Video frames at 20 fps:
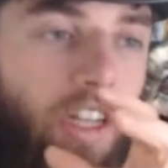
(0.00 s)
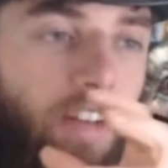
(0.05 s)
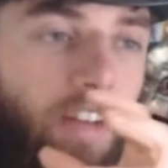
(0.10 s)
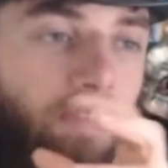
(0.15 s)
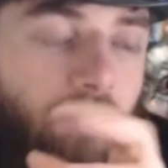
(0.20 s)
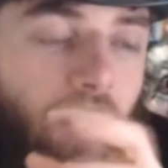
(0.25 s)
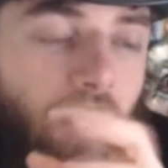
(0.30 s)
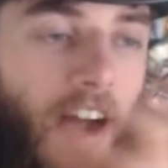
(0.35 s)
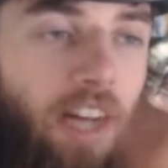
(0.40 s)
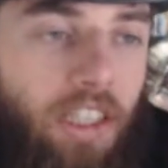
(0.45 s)

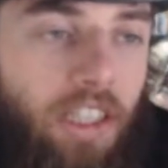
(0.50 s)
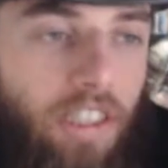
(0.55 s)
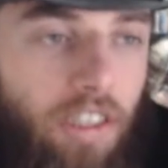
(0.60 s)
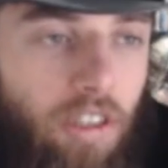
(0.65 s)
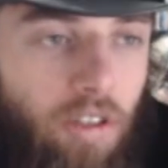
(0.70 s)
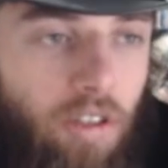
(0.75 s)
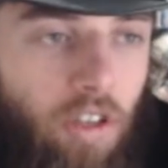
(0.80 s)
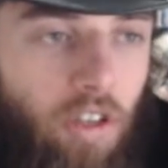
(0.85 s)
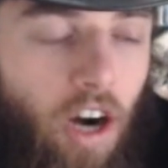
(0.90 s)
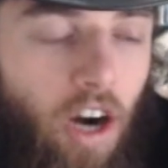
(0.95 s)
fight
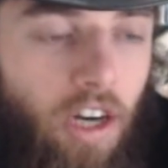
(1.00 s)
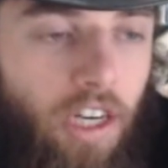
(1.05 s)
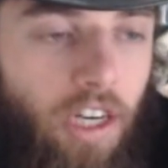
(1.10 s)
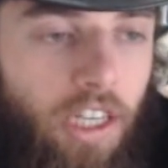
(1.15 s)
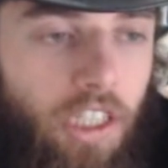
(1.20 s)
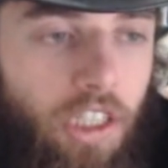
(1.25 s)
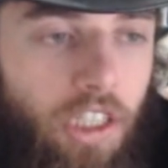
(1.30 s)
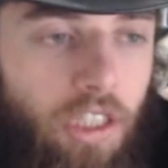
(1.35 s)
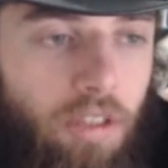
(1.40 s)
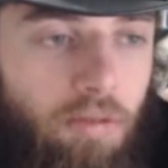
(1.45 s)

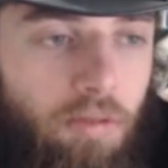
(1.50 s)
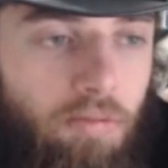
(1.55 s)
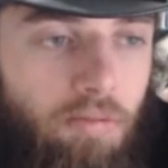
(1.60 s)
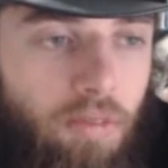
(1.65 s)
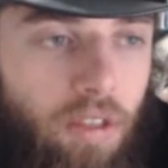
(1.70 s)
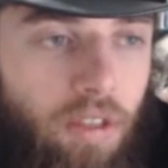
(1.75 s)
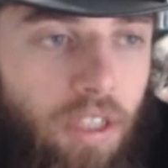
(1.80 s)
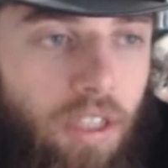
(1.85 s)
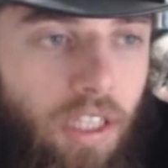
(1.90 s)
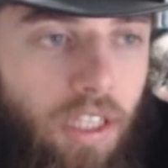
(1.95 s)
Carnage,
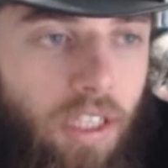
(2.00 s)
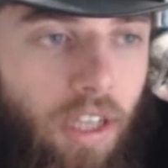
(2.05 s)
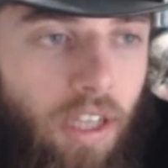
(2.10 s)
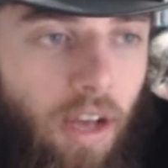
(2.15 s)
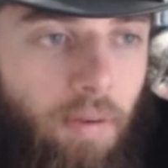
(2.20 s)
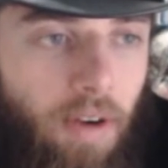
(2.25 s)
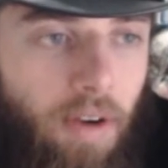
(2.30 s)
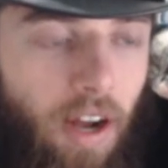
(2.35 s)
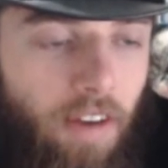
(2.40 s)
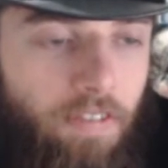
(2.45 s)
sees
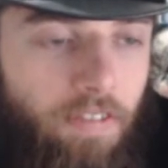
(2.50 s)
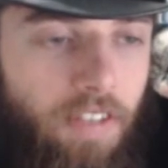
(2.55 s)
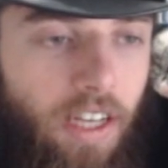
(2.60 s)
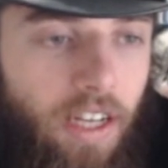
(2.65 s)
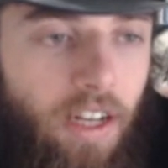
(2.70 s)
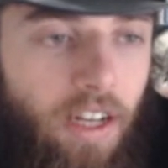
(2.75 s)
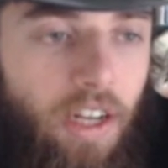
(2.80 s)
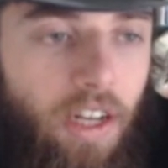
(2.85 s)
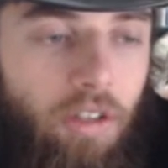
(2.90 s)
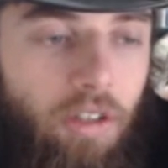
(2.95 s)
them kind of thing,